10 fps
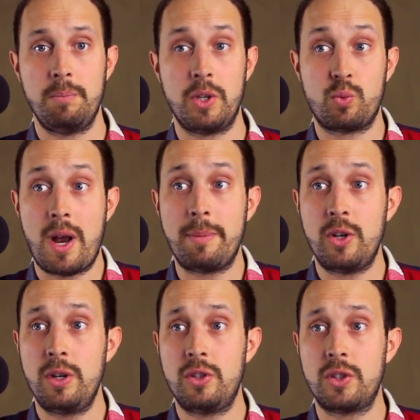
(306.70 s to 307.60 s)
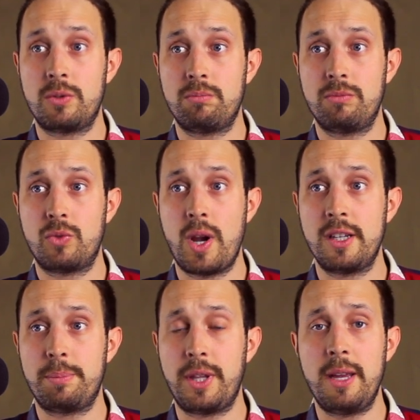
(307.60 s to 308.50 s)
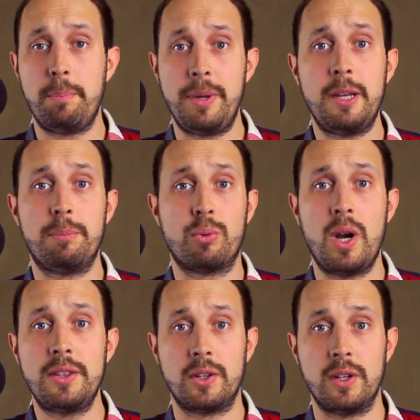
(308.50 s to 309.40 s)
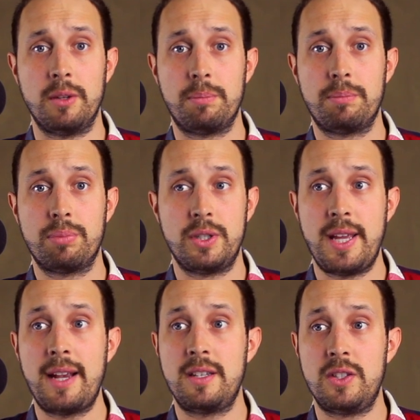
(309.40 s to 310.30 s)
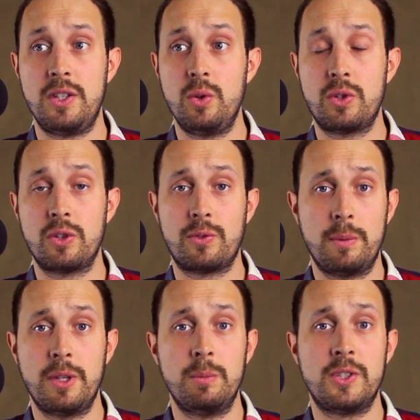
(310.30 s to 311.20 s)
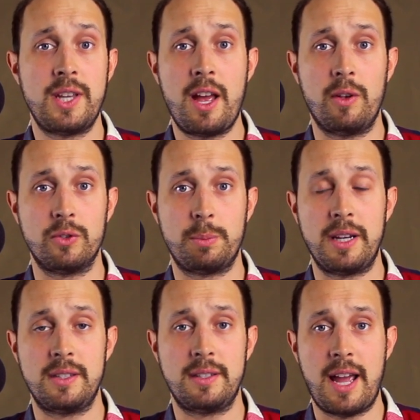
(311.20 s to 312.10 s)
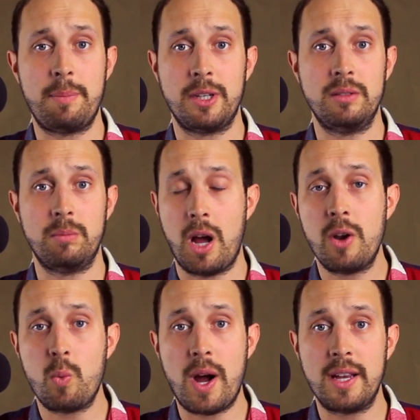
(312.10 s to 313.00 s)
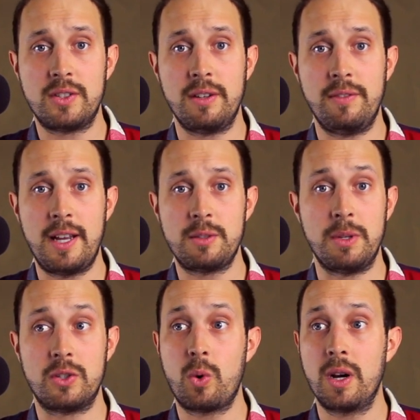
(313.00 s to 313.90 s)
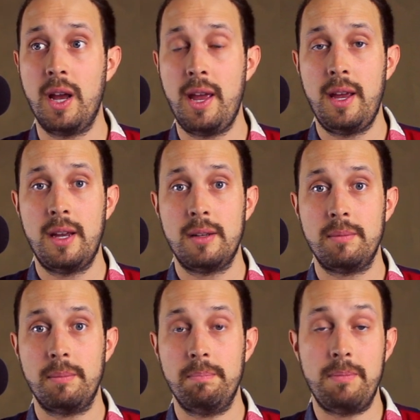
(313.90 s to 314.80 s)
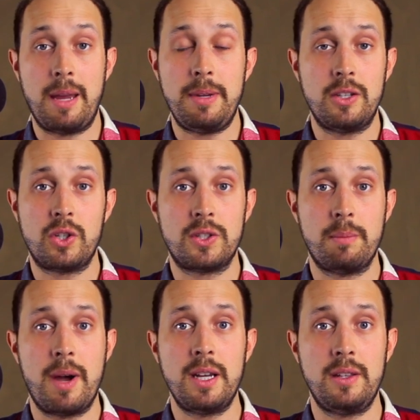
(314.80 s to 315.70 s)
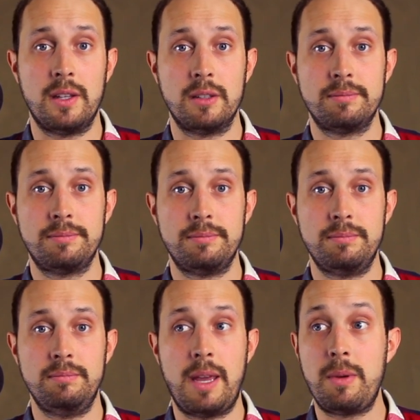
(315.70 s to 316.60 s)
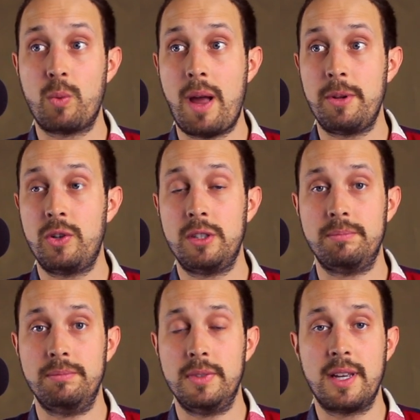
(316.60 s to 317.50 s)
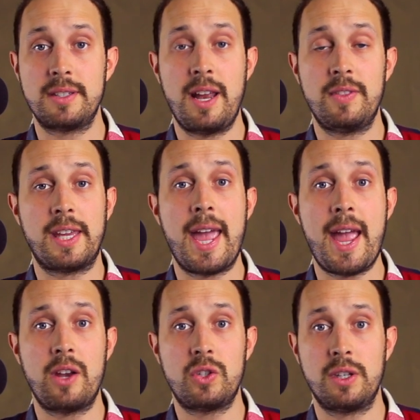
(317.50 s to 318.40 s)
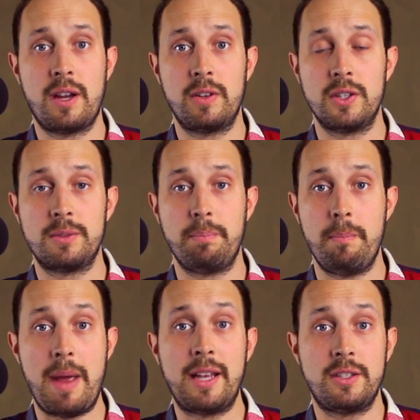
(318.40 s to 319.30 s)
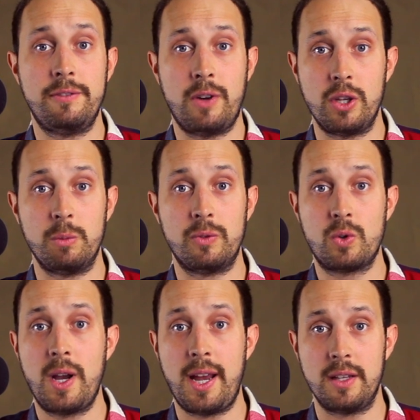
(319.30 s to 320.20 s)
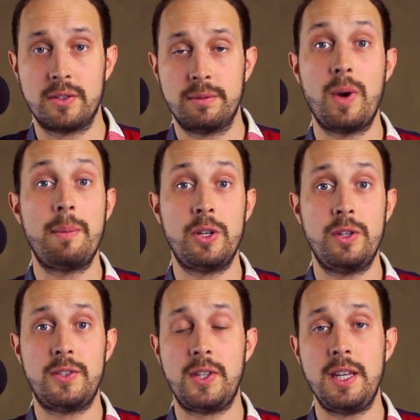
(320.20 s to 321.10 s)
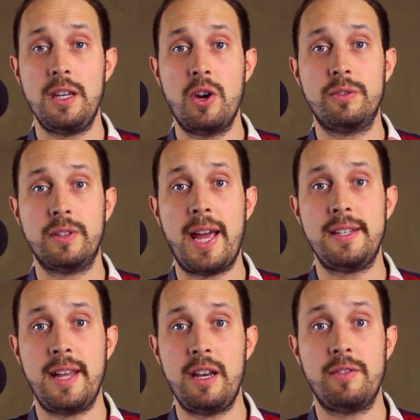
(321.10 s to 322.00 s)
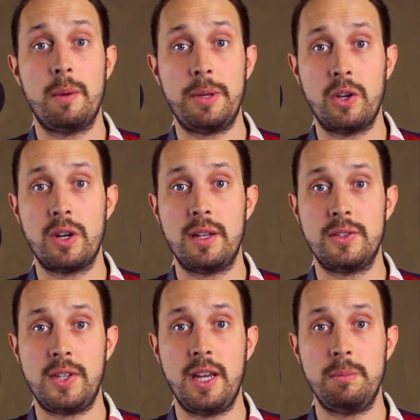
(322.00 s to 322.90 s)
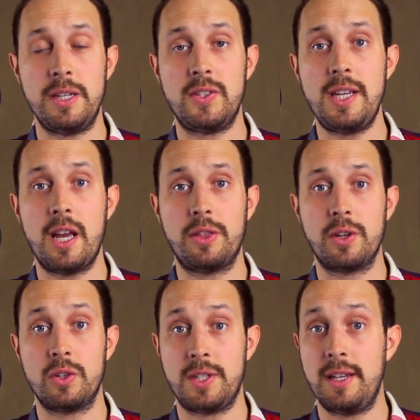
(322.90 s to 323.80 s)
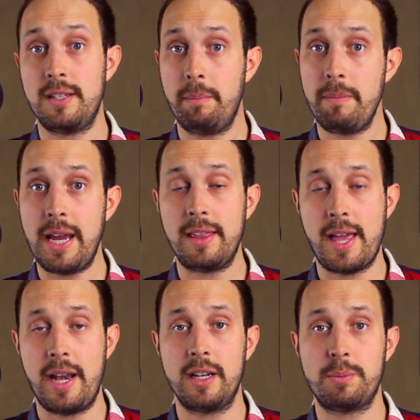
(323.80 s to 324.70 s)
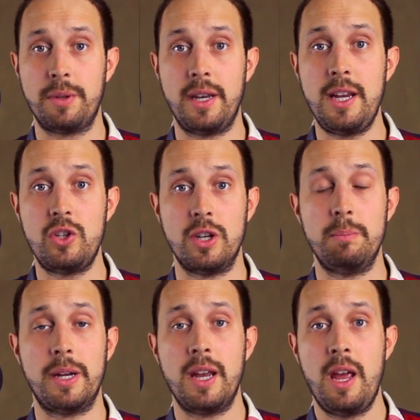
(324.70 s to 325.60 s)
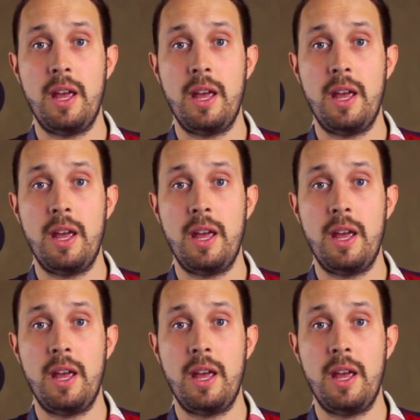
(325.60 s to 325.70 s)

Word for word: Is Robinhood just trying to play Big Brother and protect its users from themselves by stopping unwise investments? Or maybe it's just a money thing. Maybe Robinhood doesn't have the cash to cover this massive volume of trades. Robinhood C E O Vlad Tenev appeared on C N B C on Thursday to make that explanation, but